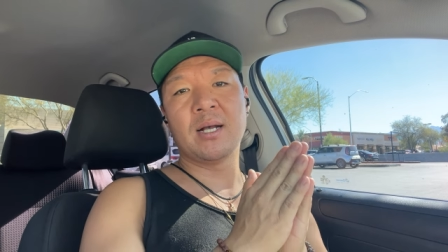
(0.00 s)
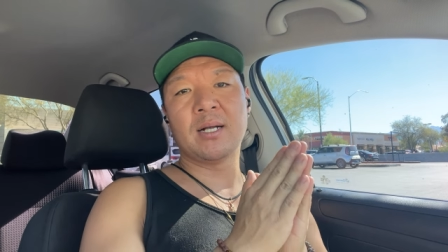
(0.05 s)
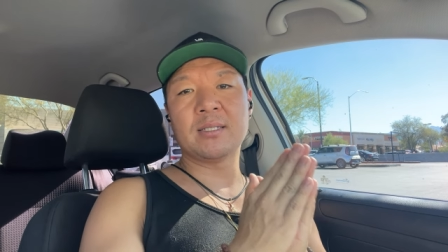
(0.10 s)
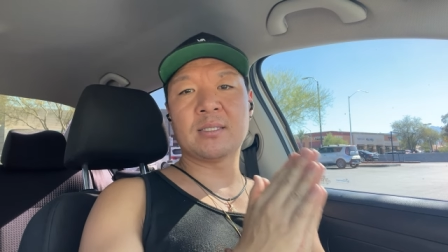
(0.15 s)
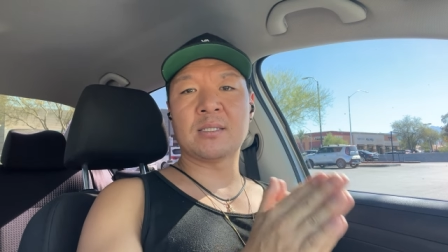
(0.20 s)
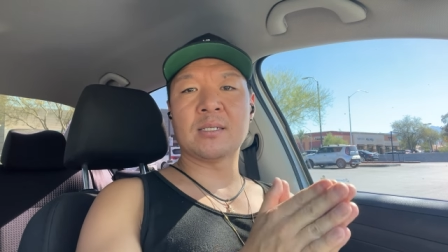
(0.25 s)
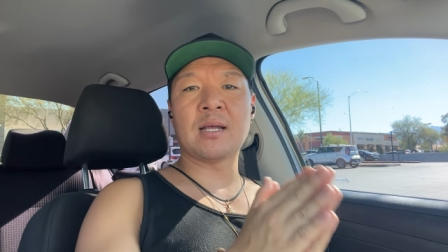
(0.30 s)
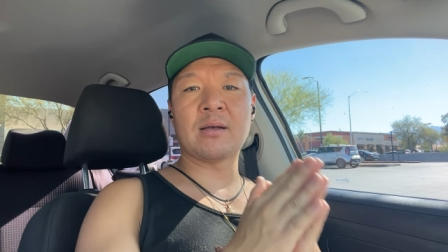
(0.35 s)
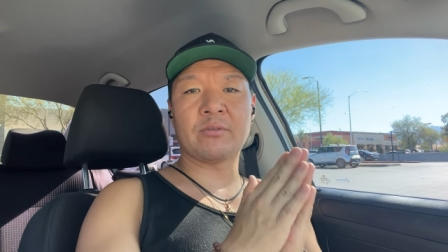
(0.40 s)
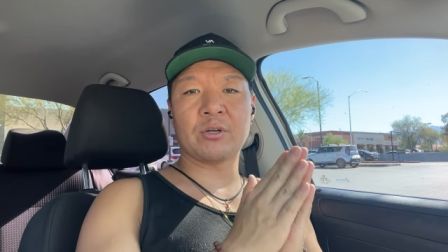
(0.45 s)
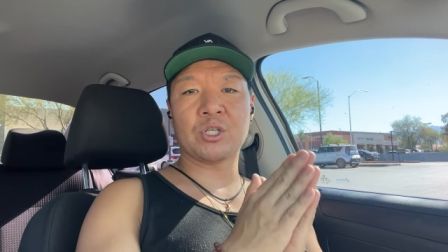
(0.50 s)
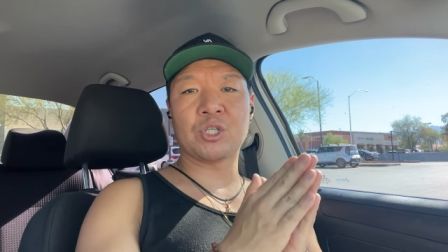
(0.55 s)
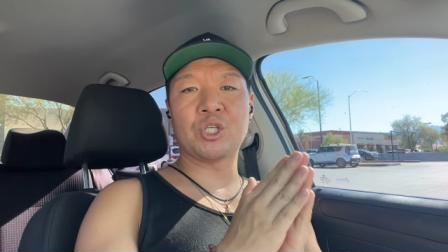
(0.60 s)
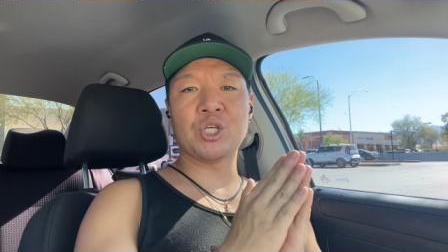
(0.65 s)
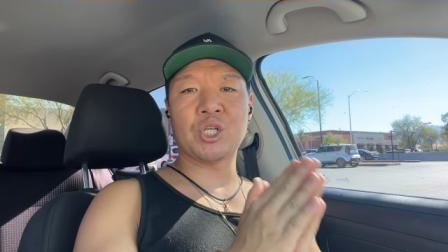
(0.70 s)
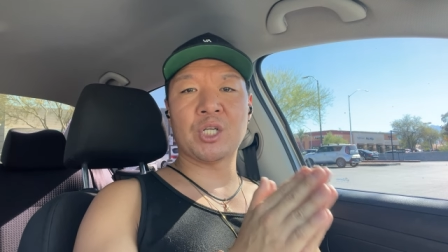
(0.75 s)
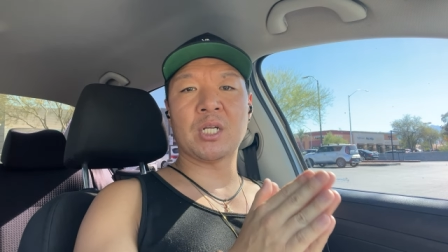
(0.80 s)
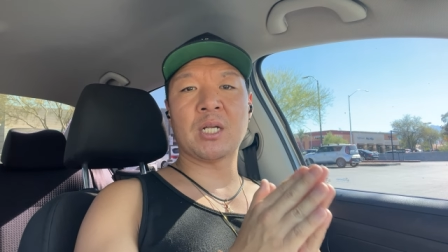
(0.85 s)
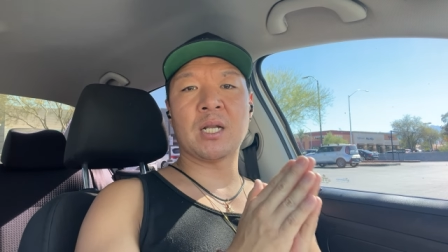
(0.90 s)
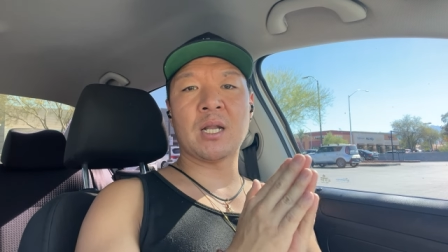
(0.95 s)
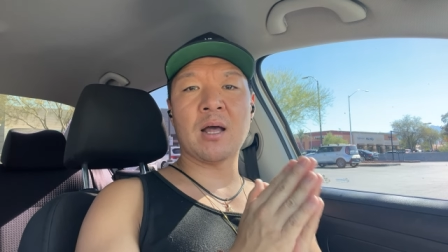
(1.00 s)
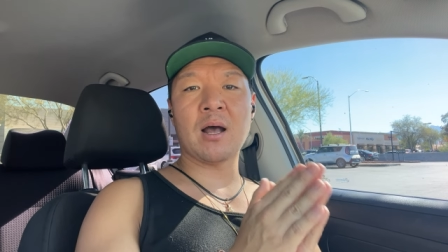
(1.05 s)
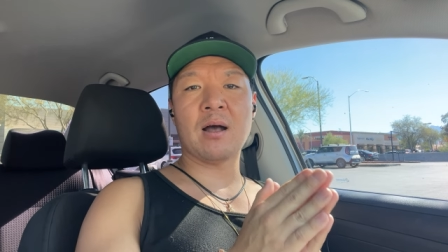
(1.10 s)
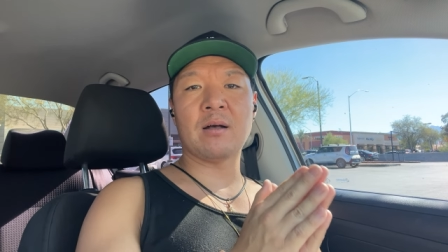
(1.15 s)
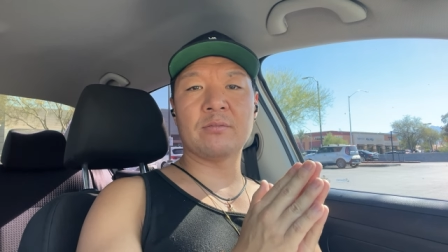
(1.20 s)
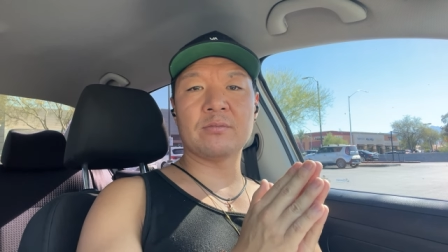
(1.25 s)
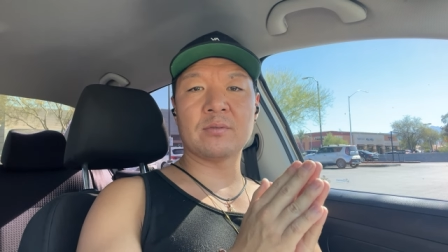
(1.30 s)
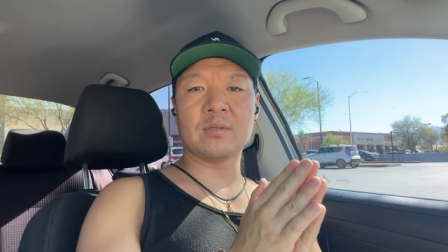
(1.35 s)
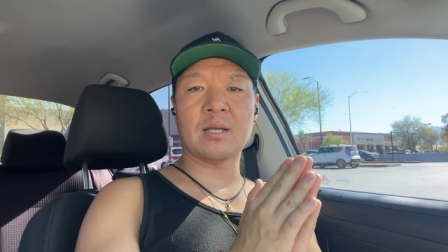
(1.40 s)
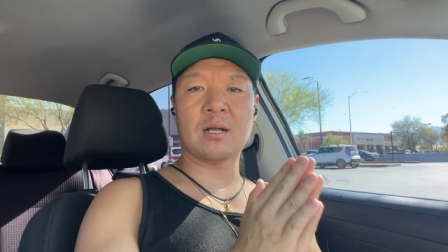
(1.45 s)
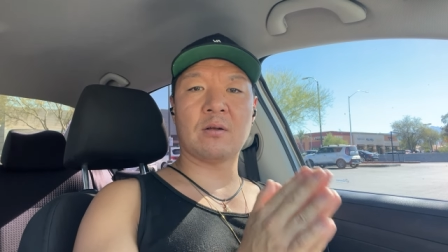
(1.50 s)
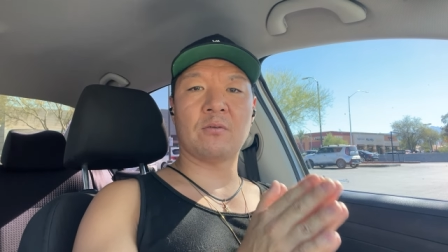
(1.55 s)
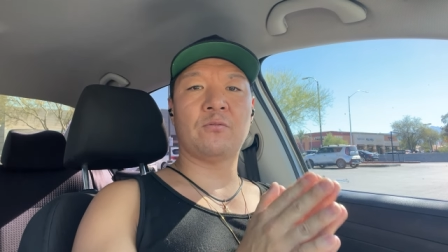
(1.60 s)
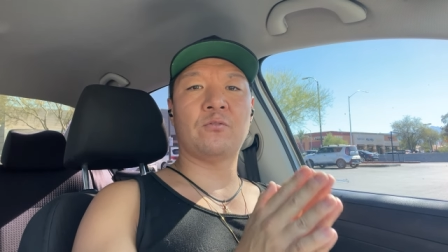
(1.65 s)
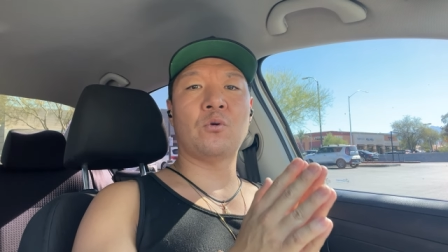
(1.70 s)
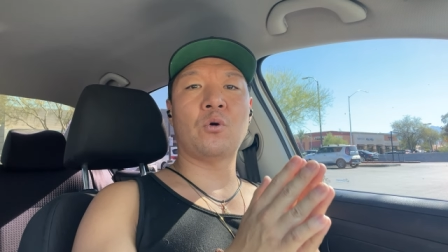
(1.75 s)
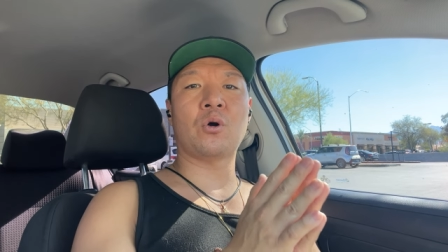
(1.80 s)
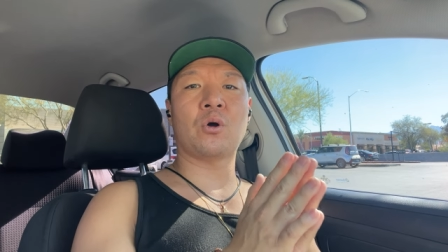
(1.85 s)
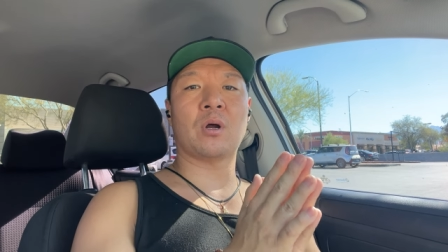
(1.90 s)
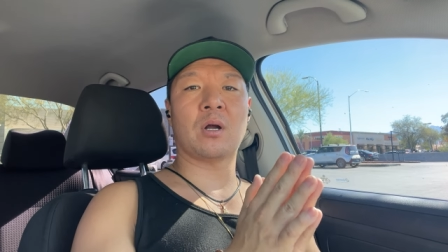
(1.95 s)
it's never good enough.
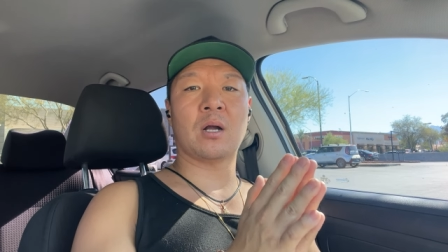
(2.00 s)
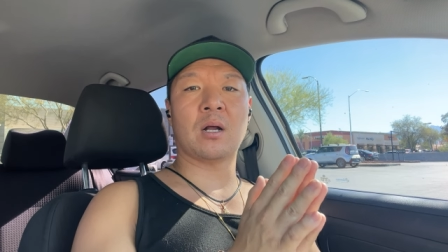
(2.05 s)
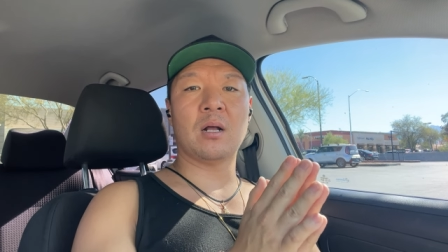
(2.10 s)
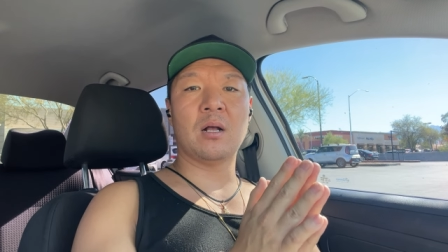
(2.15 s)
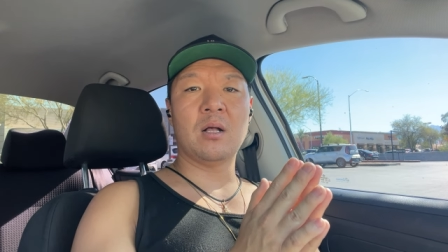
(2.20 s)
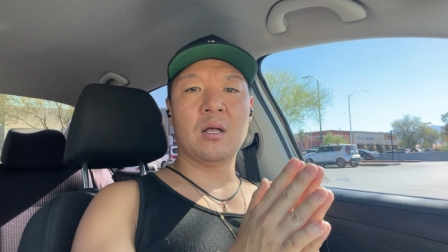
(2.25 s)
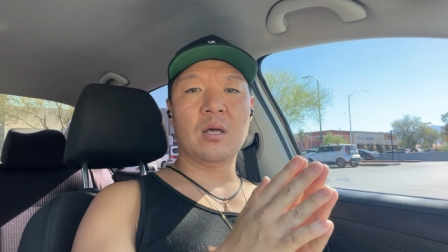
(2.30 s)
Therefore,